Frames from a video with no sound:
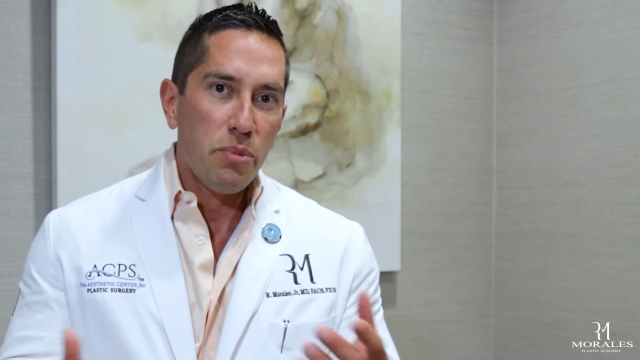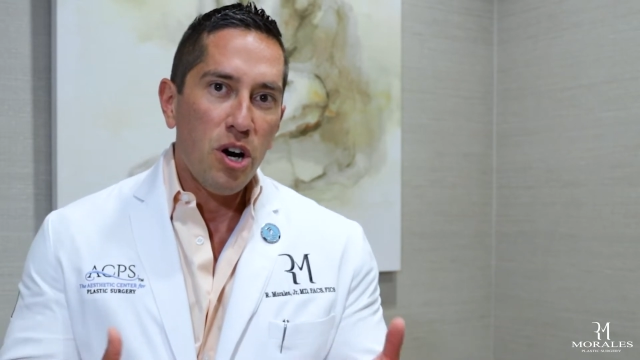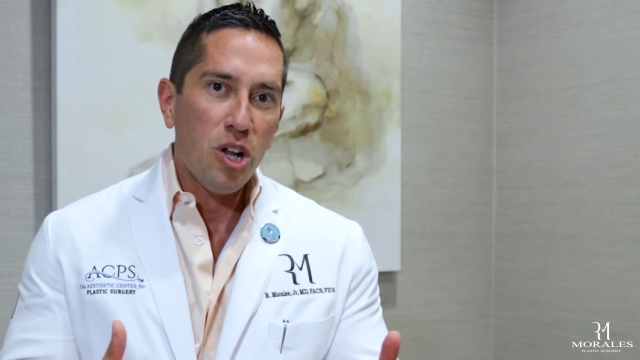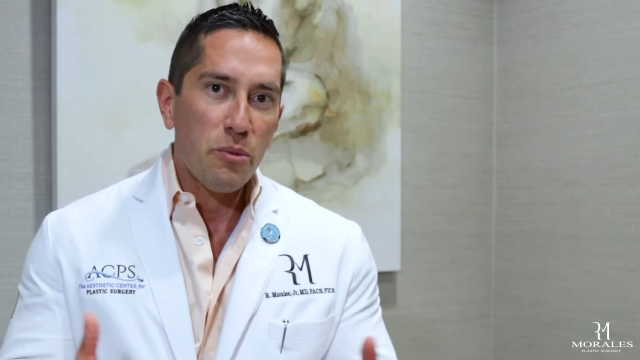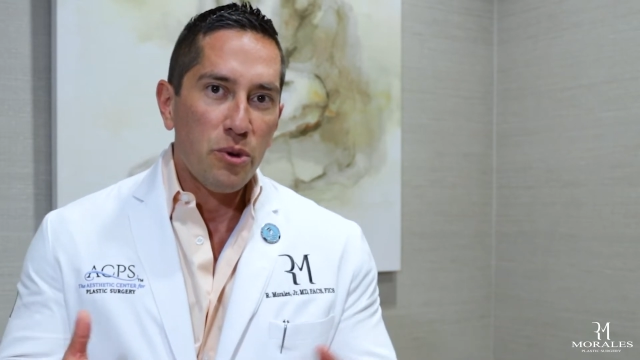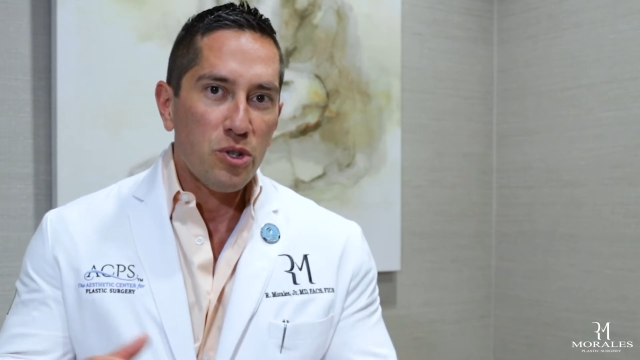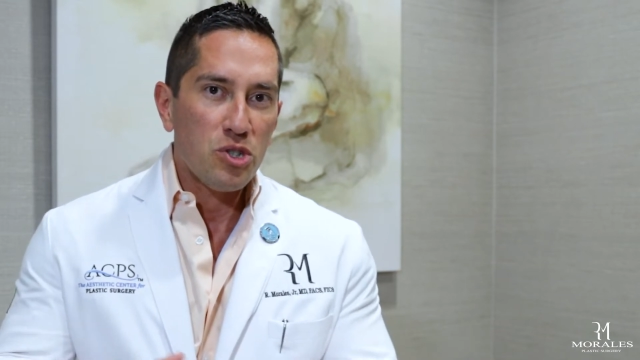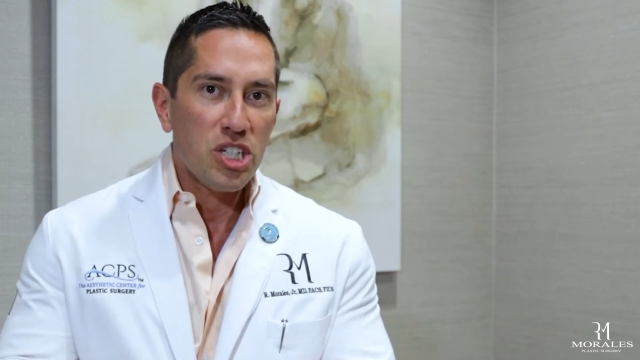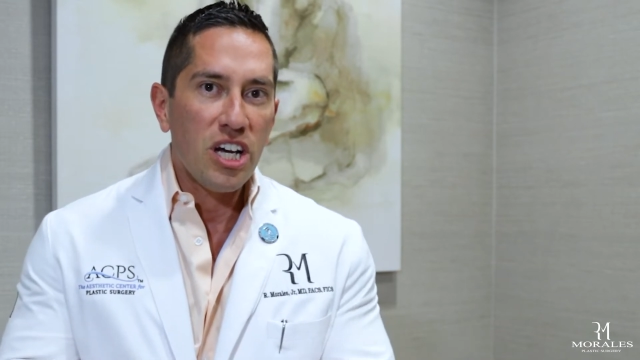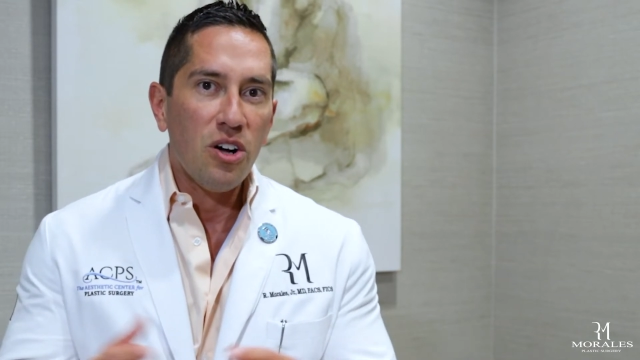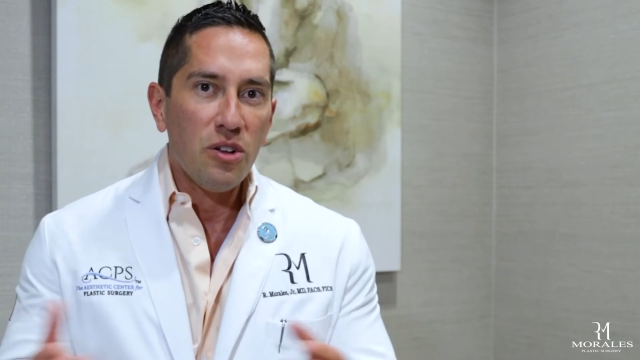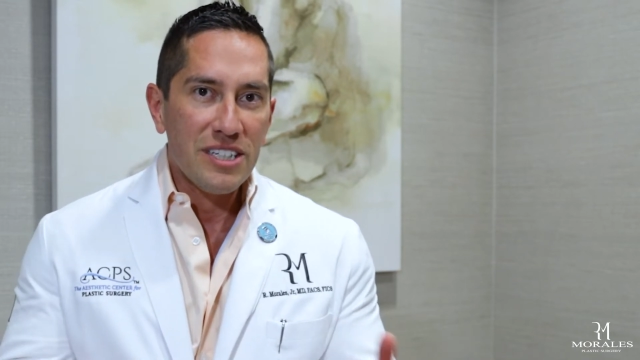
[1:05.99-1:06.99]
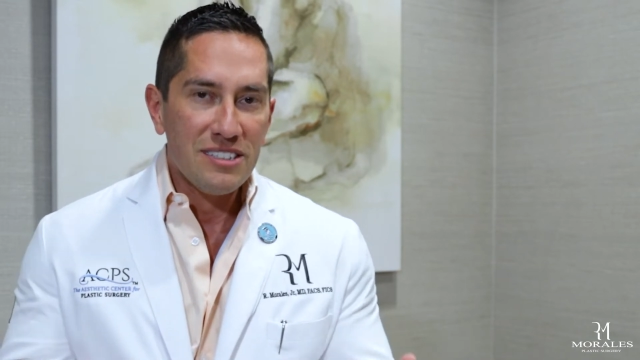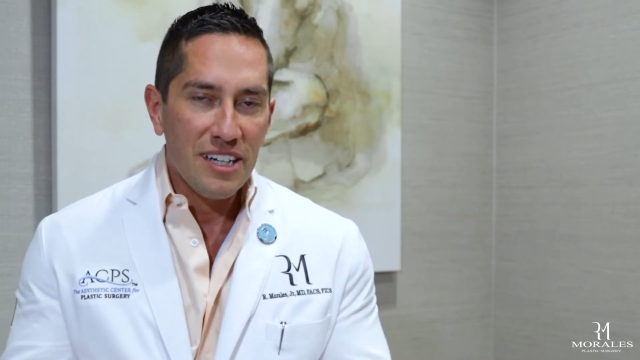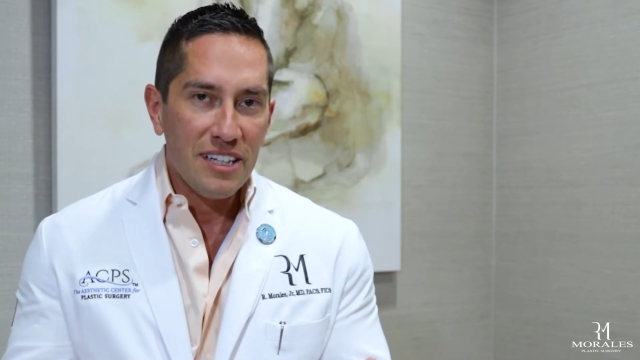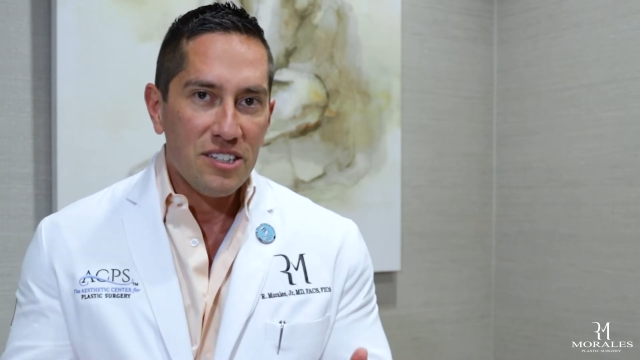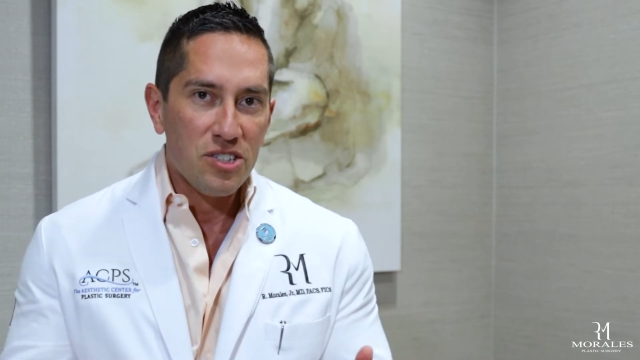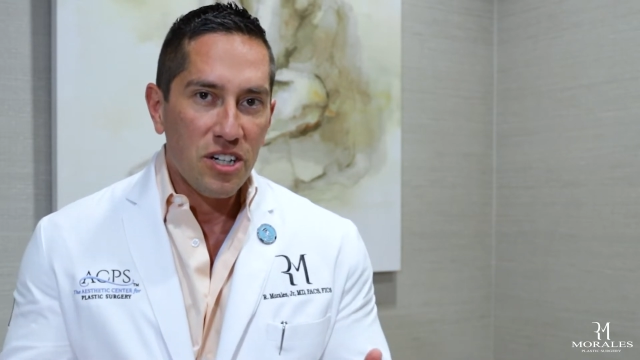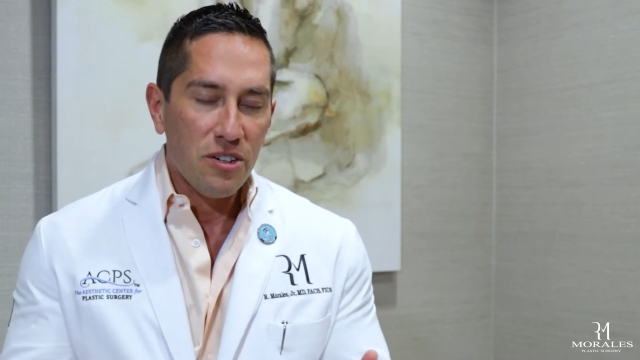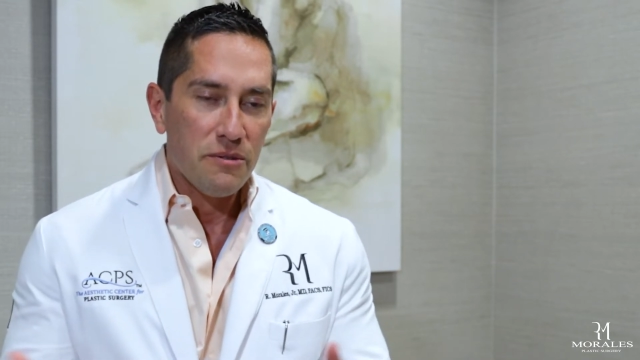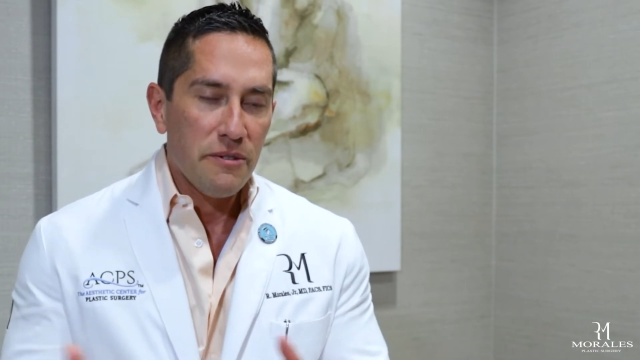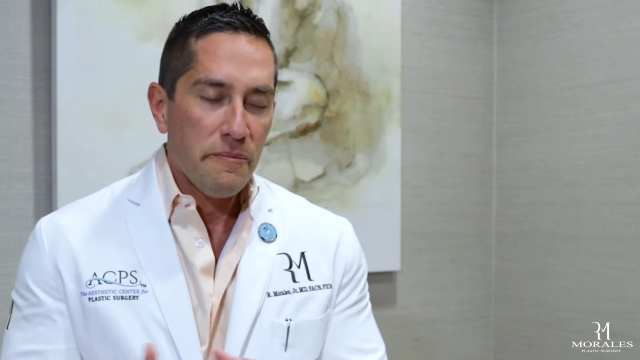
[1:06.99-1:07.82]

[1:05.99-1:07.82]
polymer gel inside the shell.